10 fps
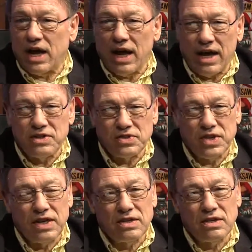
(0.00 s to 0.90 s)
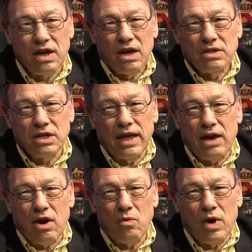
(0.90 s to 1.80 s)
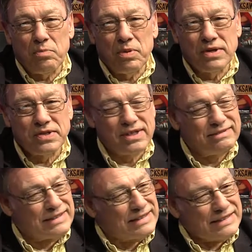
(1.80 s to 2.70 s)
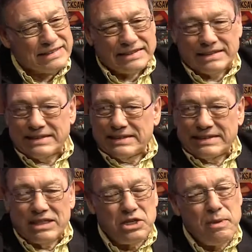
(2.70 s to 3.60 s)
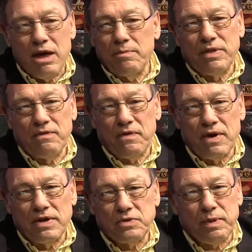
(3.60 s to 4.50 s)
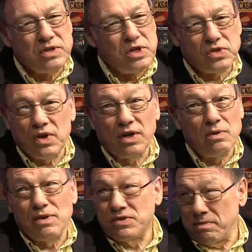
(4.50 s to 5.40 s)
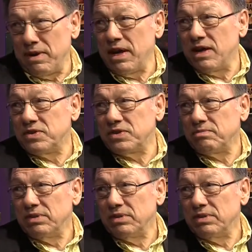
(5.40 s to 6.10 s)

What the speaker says: I just think that to lay it on one person, she may have been the first, but she certainly was the meanest.